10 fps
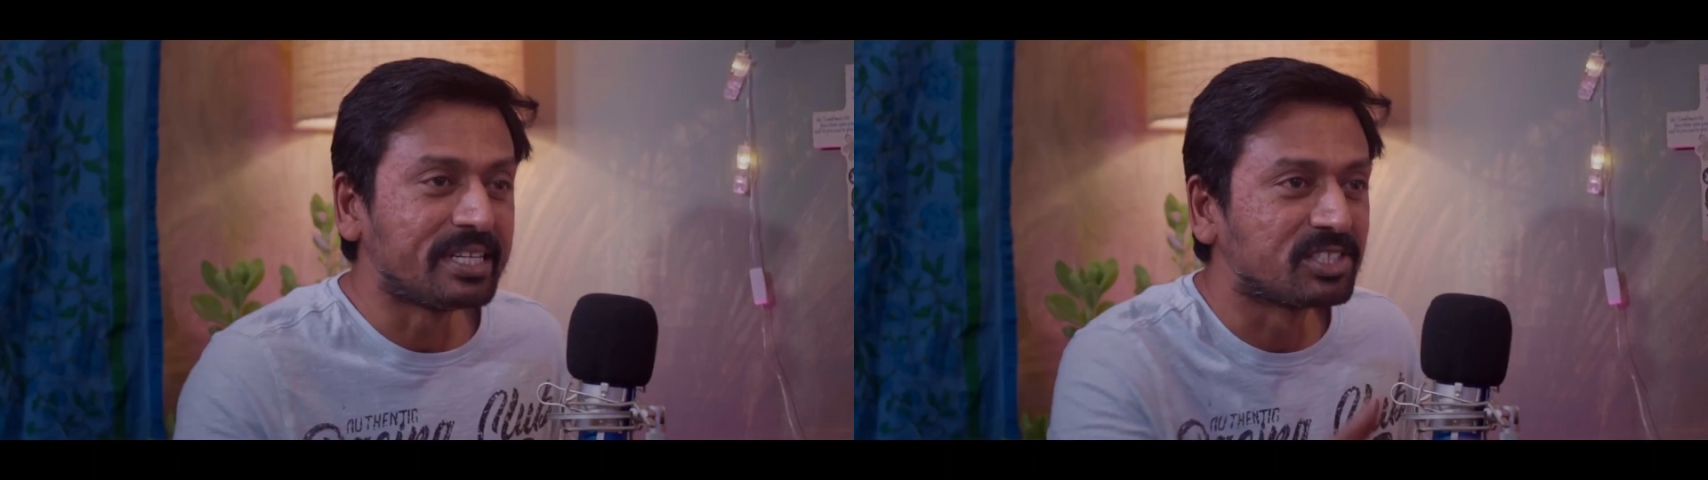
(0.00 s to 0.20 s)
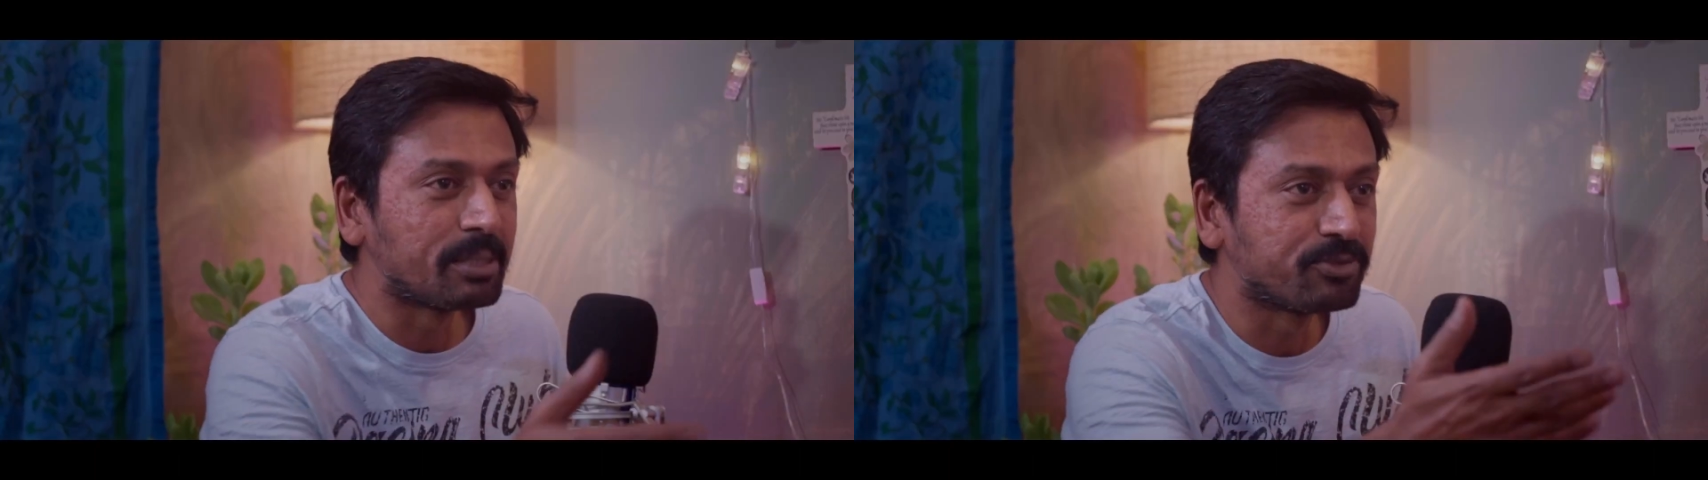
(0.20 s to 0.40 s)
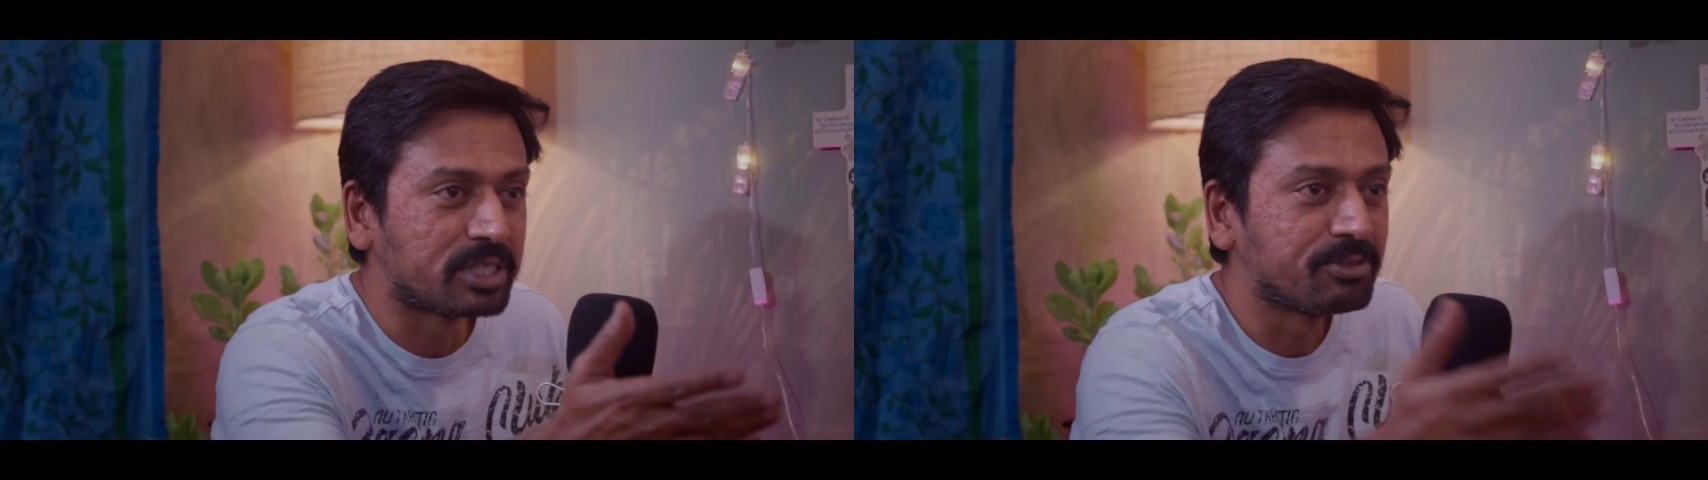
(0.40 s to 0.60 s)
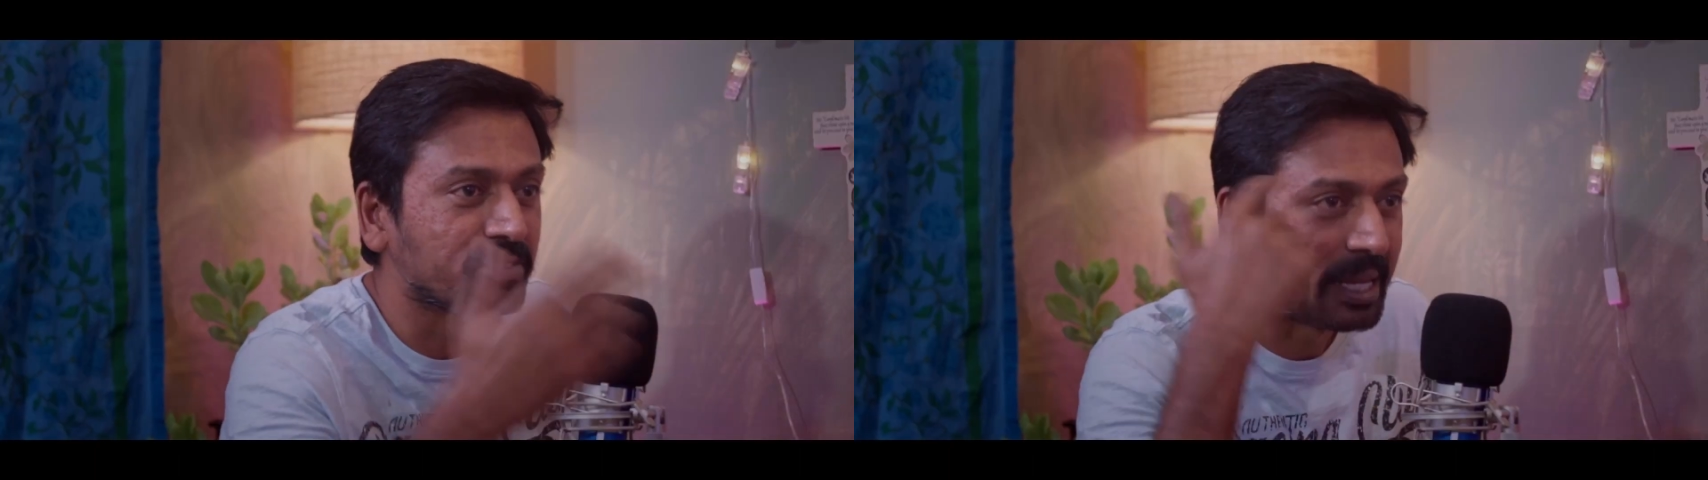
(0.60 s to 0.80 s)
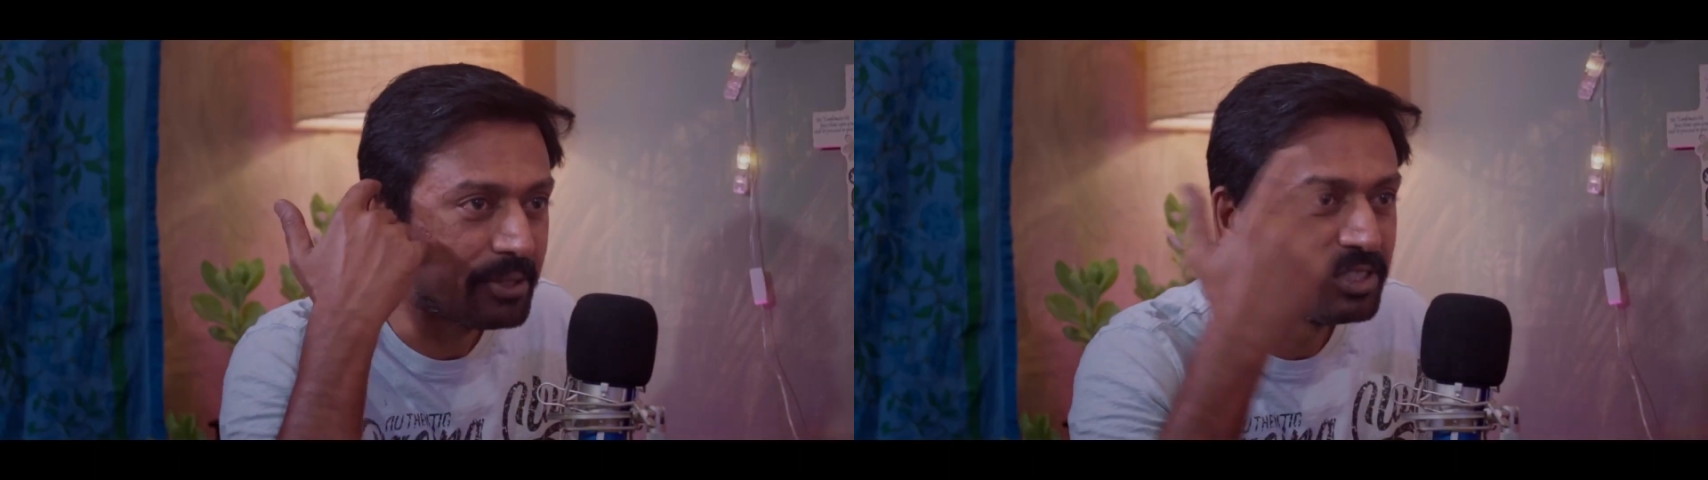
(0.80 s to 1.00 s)
it's chips,
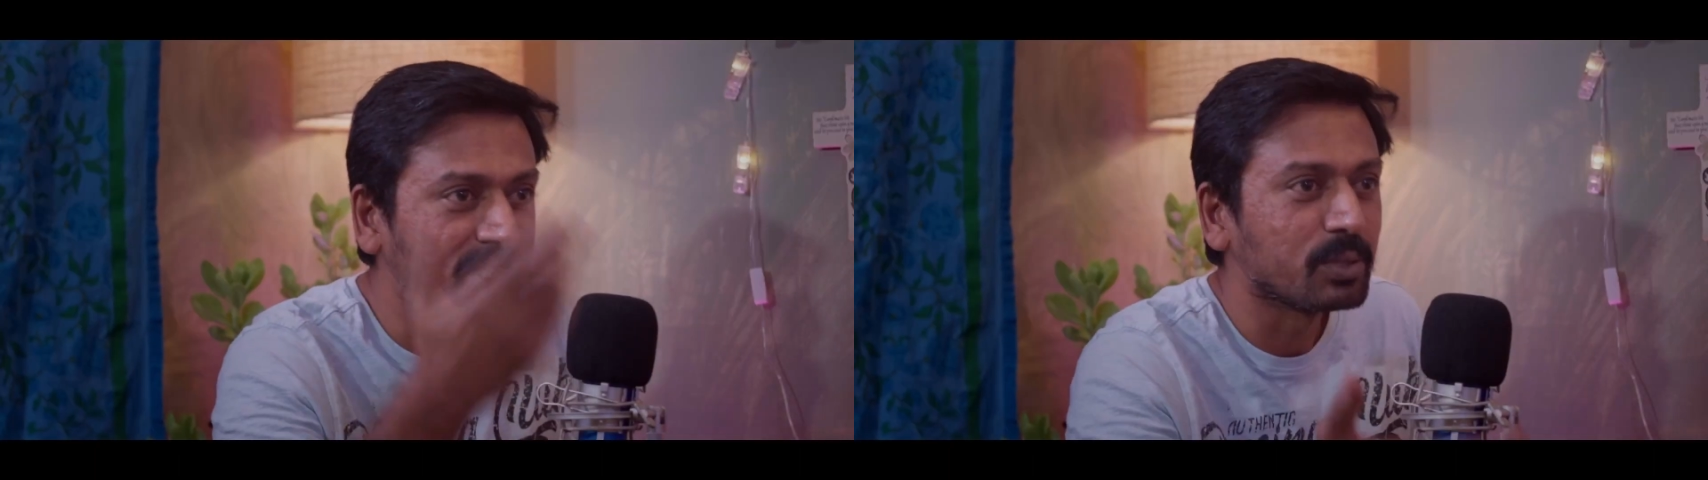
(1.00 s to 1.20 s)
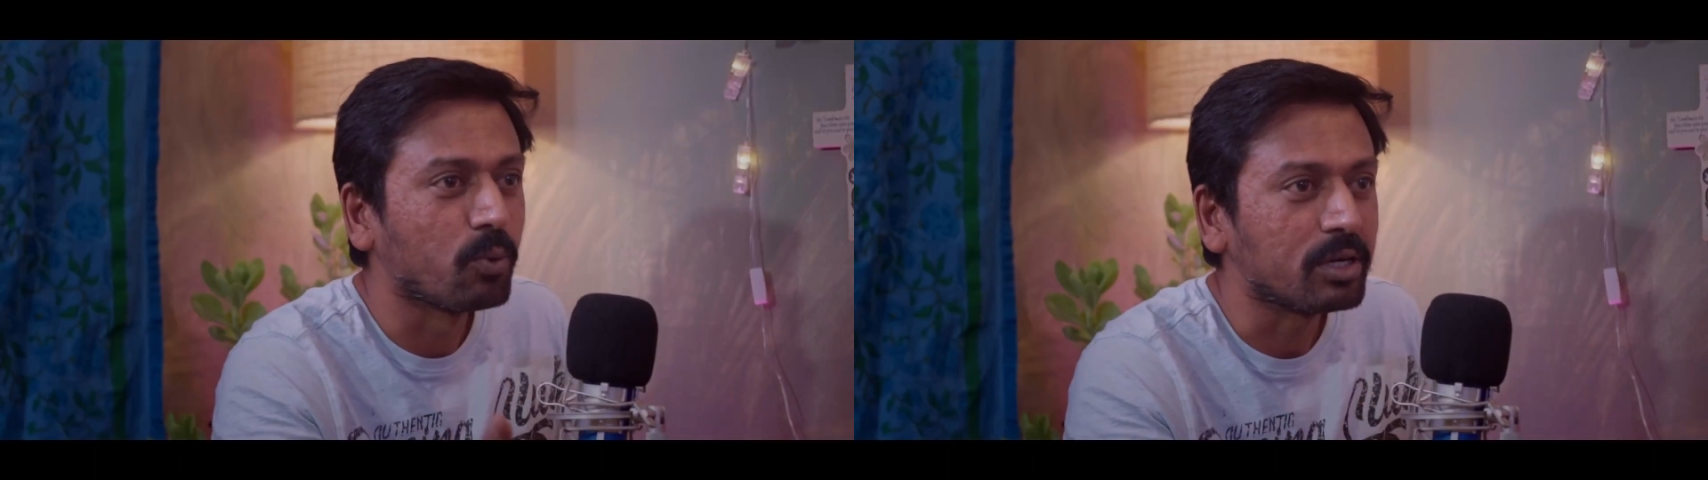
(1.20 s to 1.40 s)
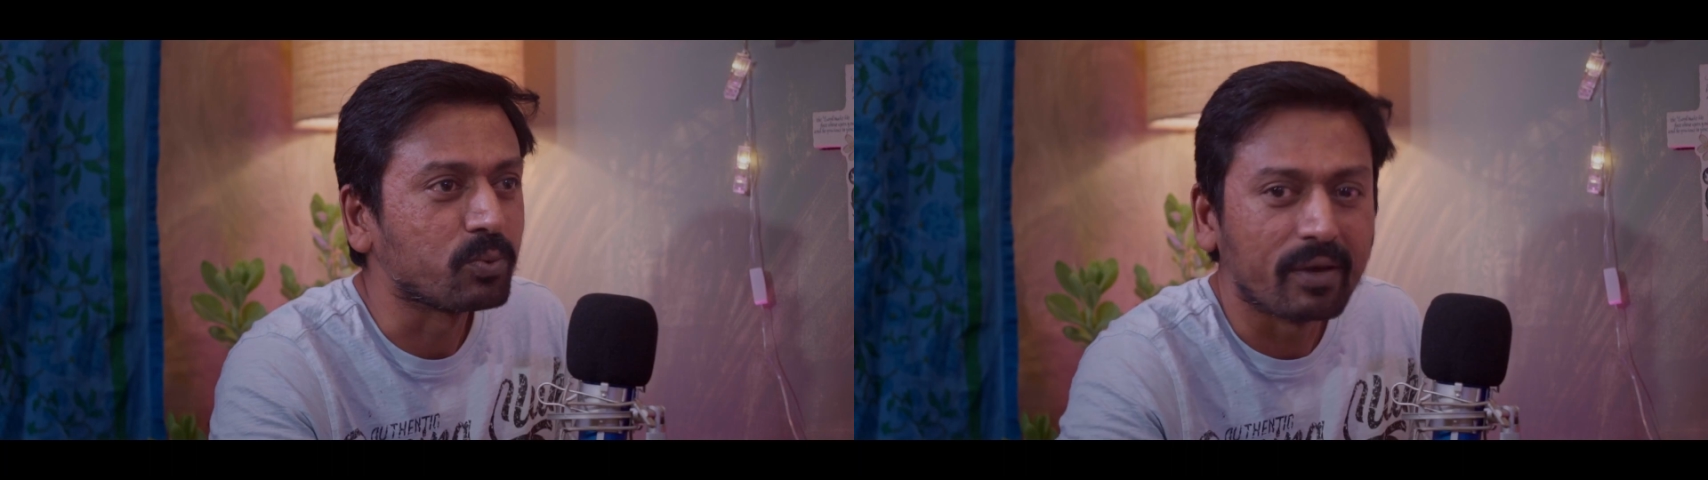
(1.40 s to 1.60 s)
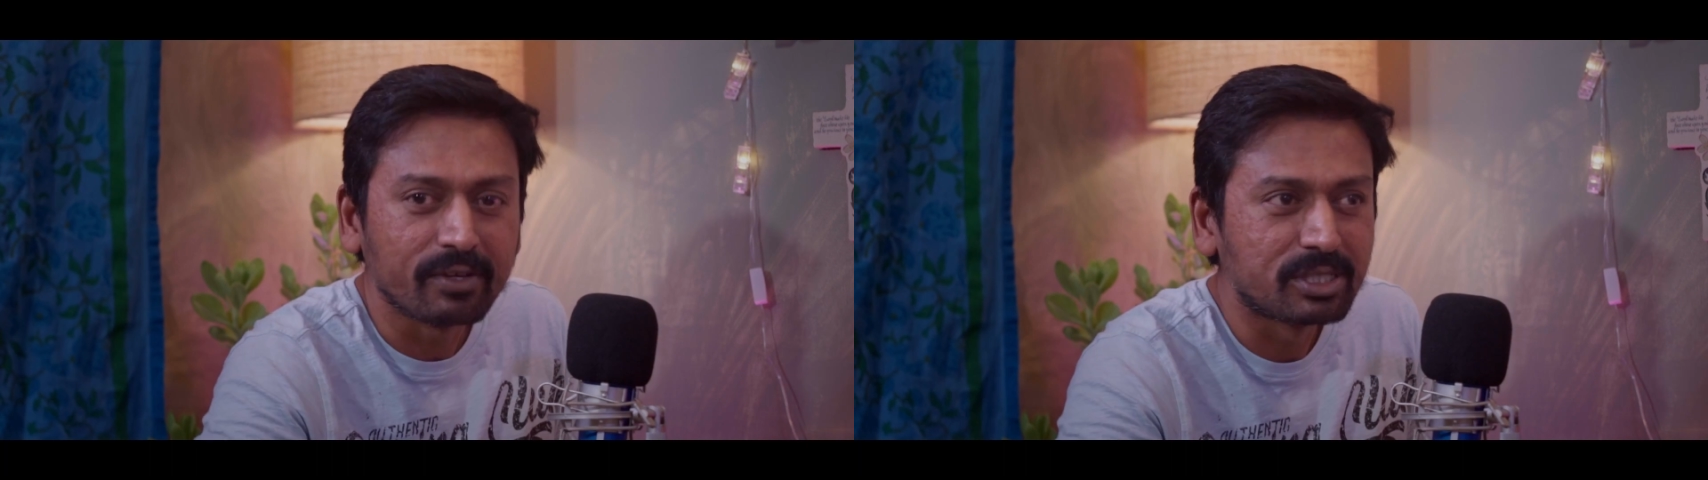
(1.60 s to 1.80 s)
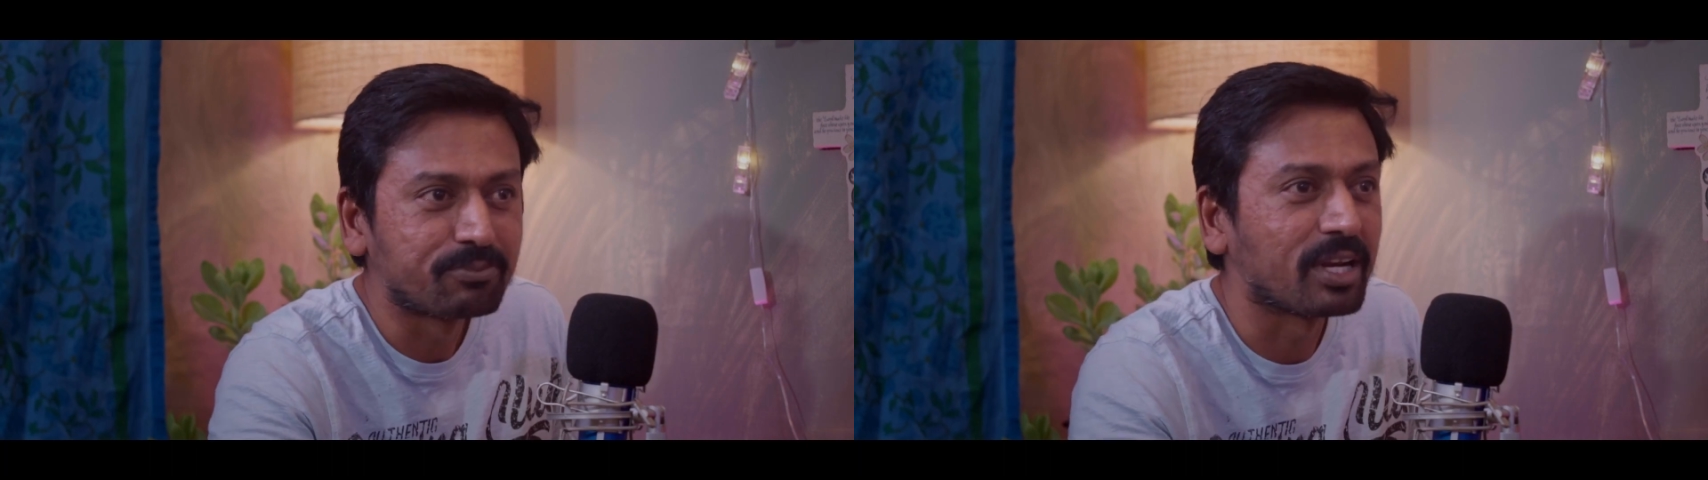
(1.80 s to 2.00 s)
even I was thinking, what? Why
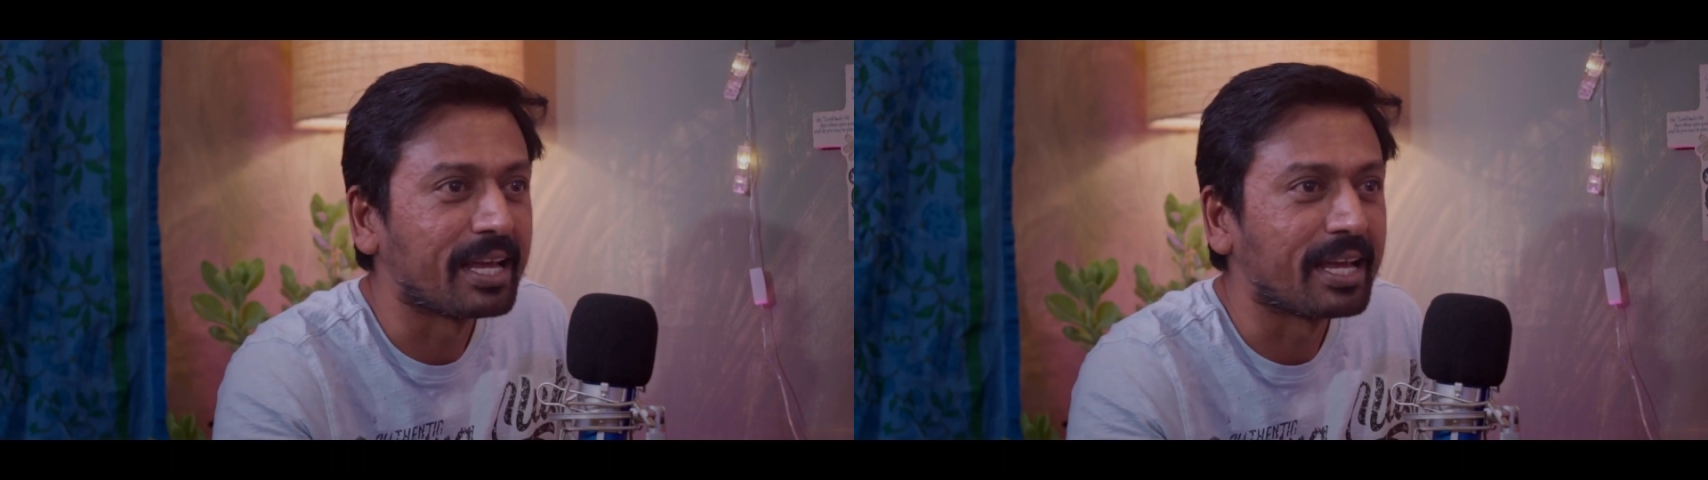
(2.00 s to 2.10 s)
were chips